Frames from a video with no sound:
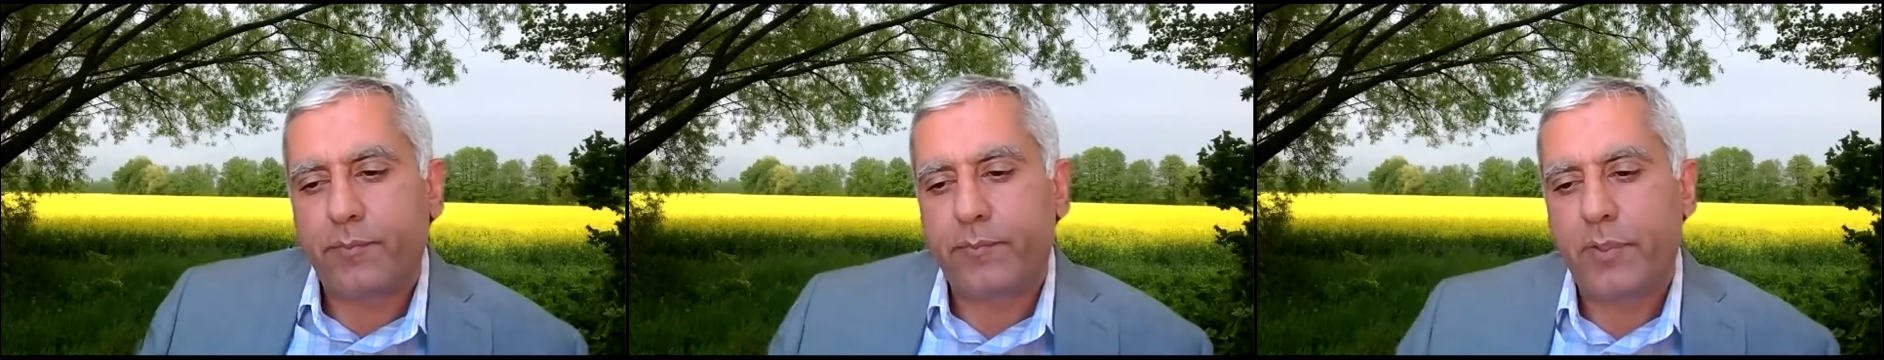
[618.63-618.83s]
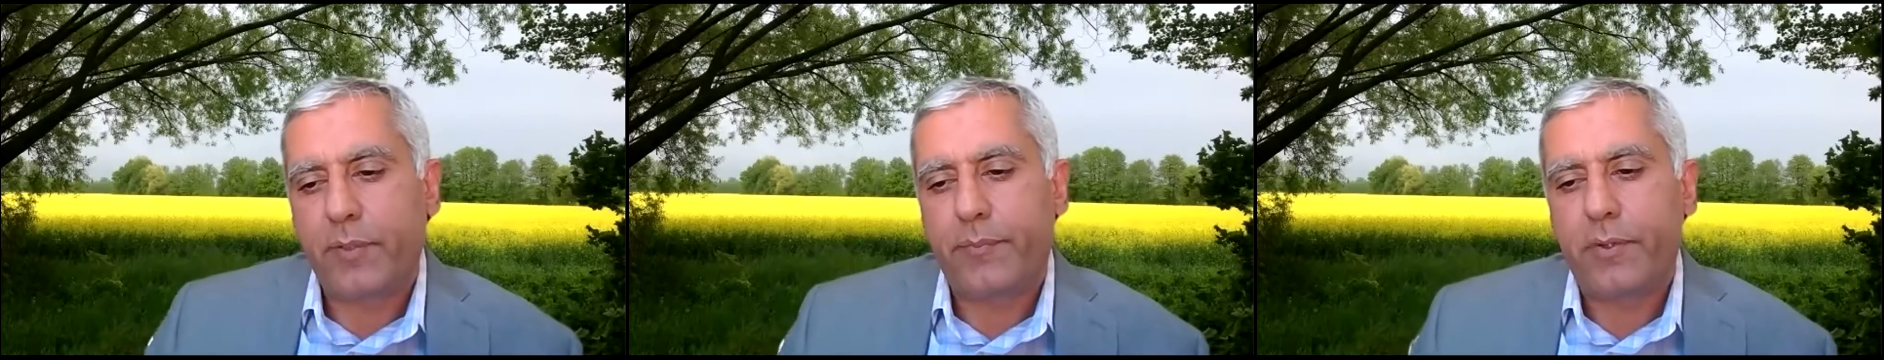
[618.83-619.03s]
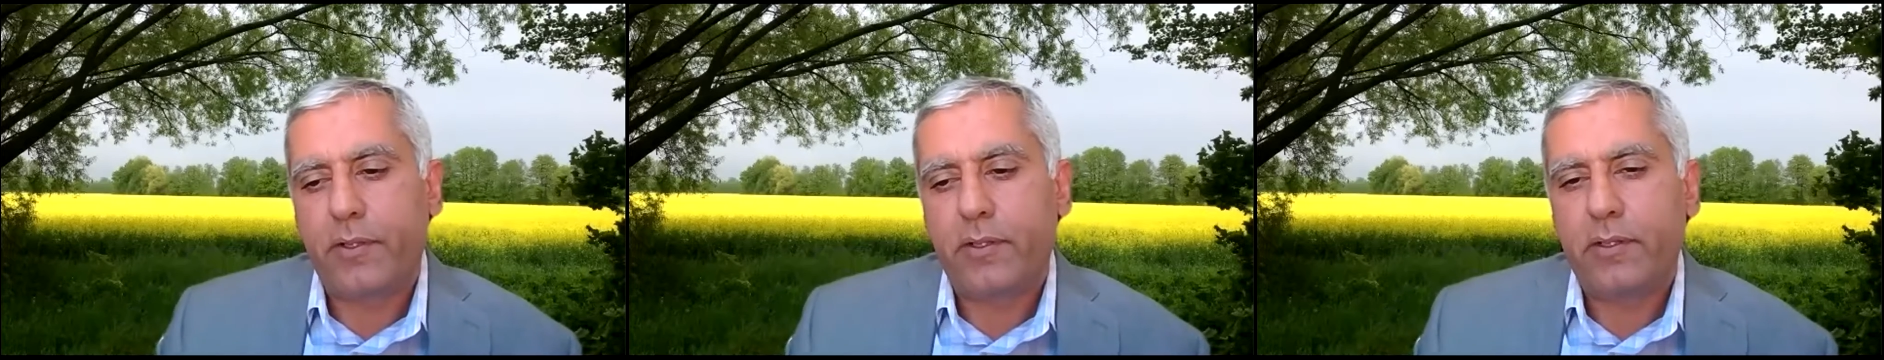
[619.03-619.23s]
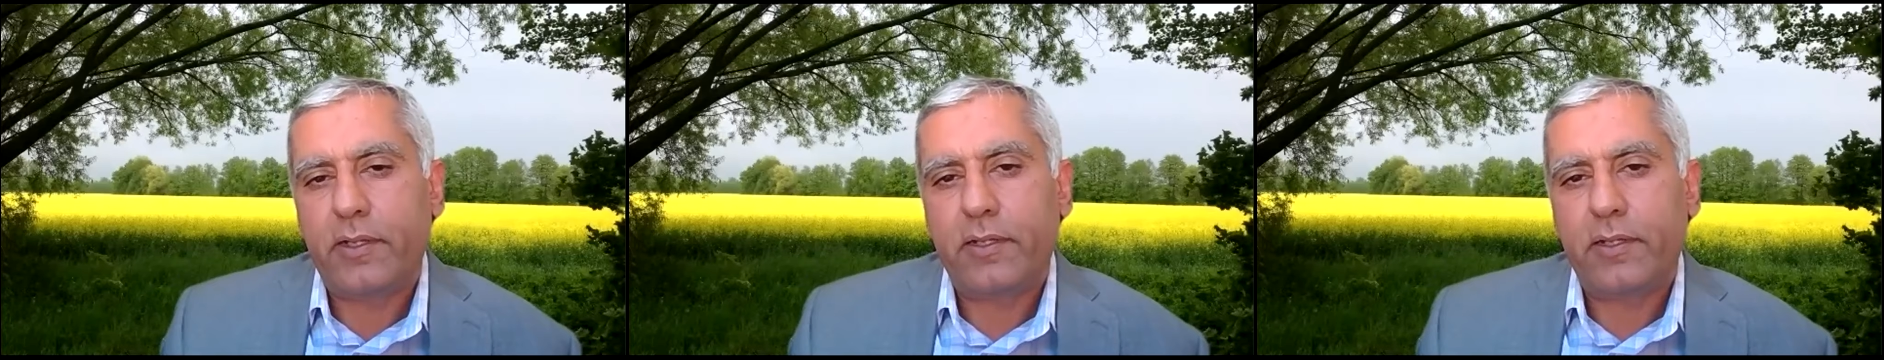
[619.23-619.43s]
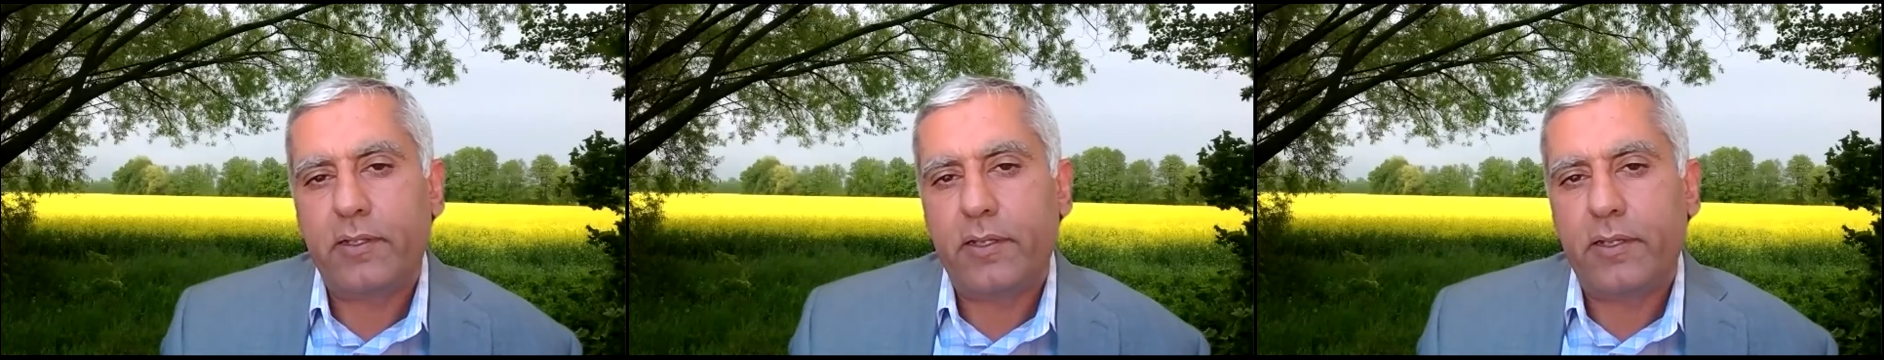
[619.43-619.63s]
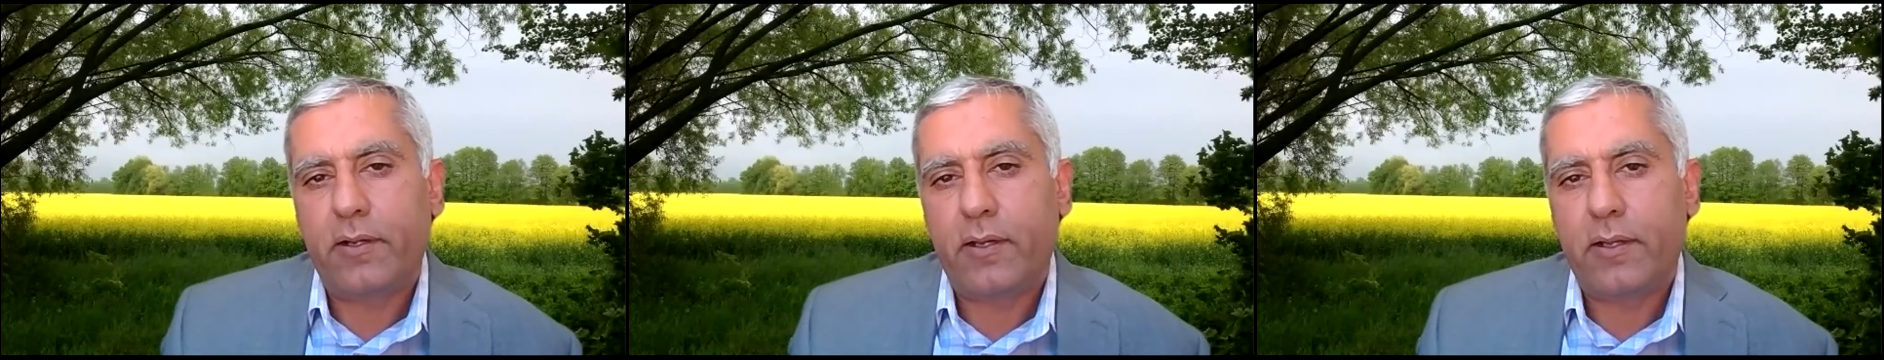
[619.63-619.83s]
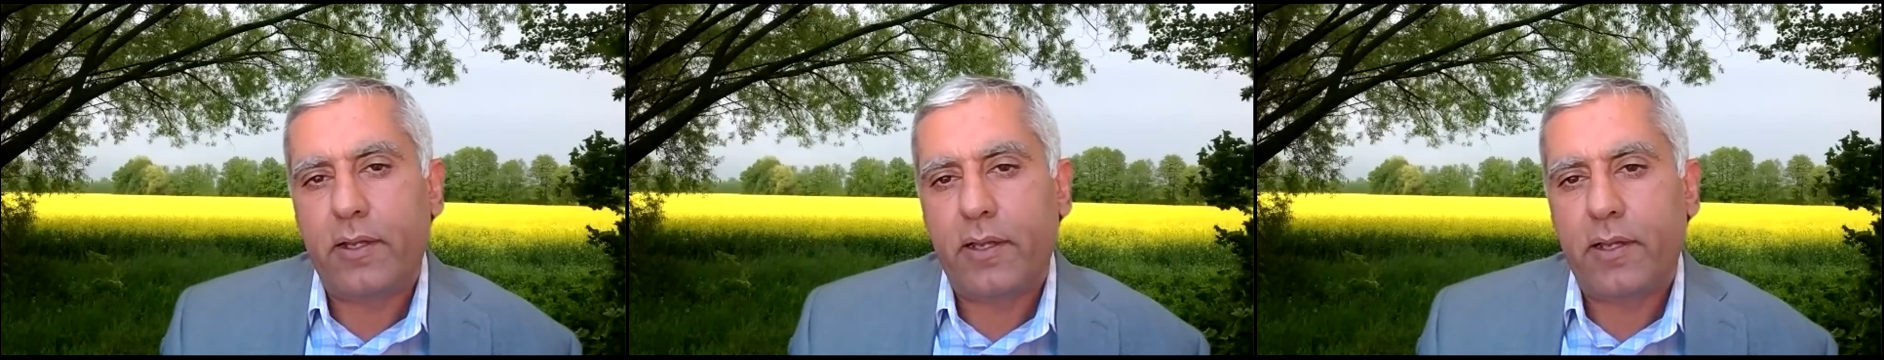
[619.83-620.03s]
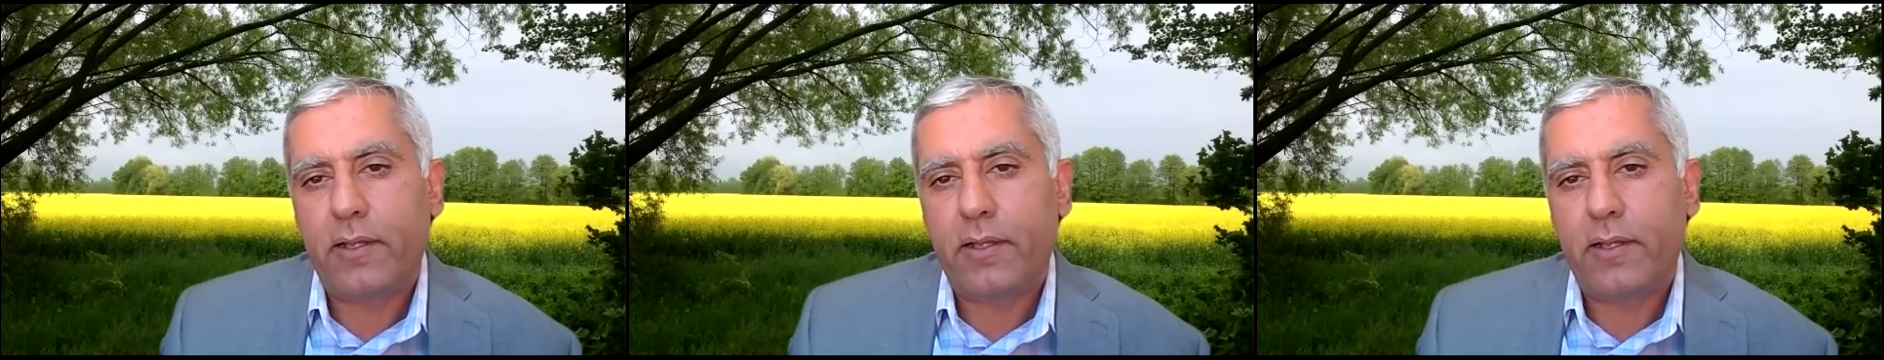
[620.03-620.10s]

people in Iran